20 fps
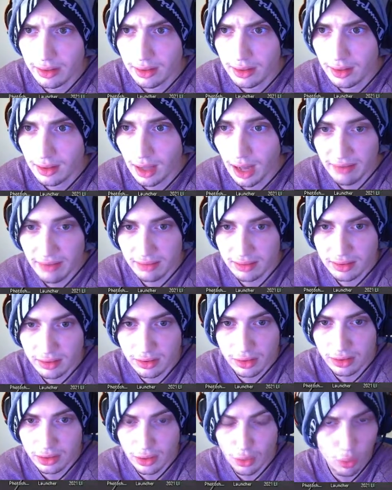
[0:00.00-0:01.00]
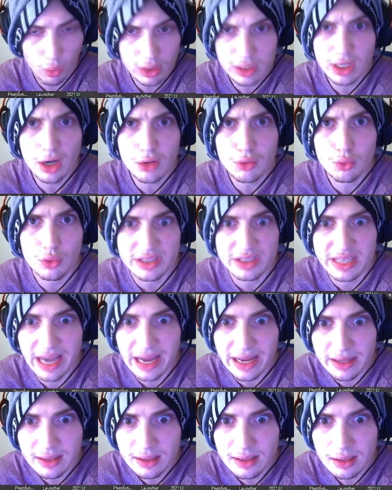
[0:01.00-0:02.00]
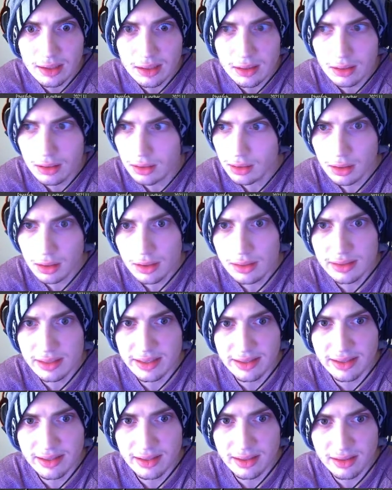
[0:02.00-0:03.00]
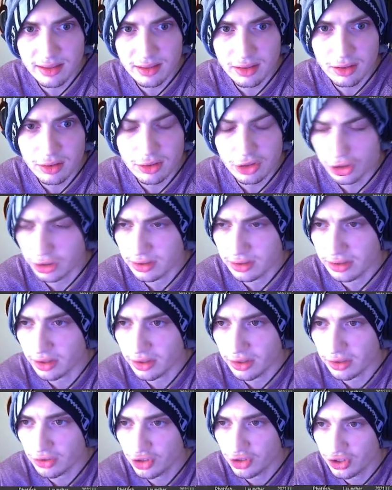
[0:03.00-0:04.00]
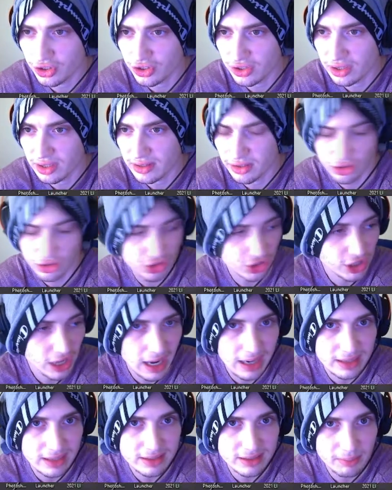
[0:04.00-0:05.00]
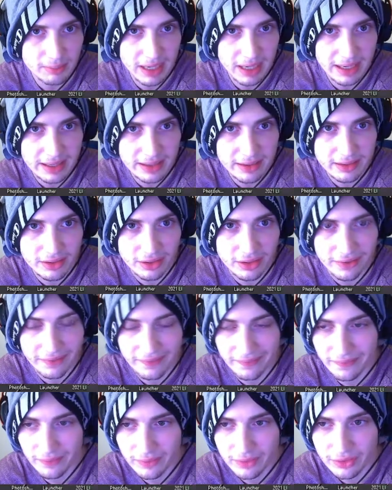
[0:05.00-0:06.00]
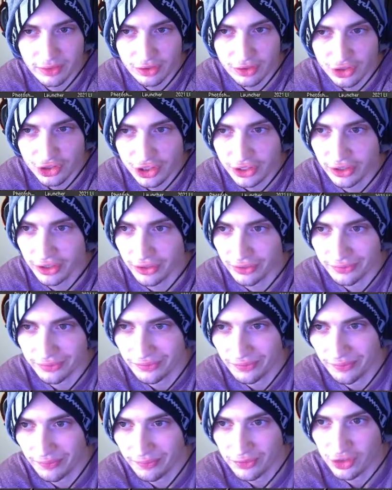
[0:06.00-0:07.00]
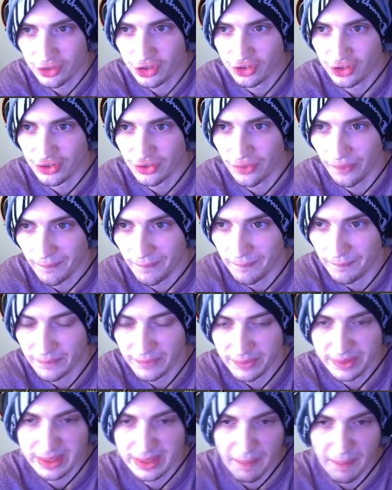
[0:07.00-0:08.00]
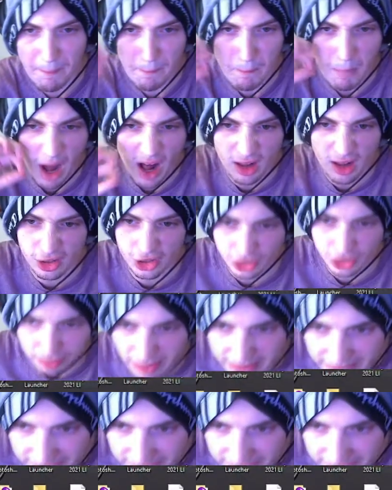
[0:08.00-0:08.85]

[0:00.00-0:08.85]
I literally, what gun was that? They they're, they're just they're shocked by the the sheer just demolishment